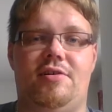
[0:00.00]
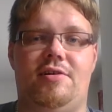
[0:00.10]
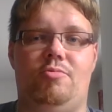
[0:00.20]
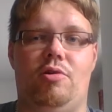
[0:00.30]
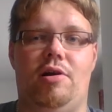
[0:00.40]

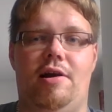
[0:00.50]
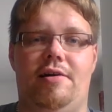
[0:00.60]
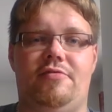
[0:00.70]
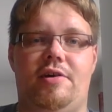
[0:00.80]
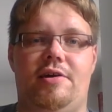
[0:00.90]

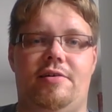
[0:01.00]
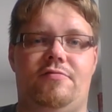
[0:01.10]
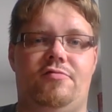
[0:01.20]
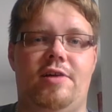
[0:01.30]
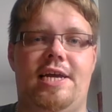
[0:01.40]
or
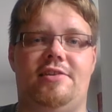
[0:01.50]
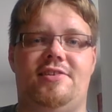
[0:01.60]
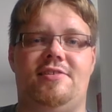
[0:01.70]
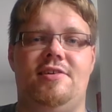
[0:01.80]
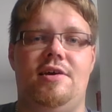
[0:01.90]
frigates.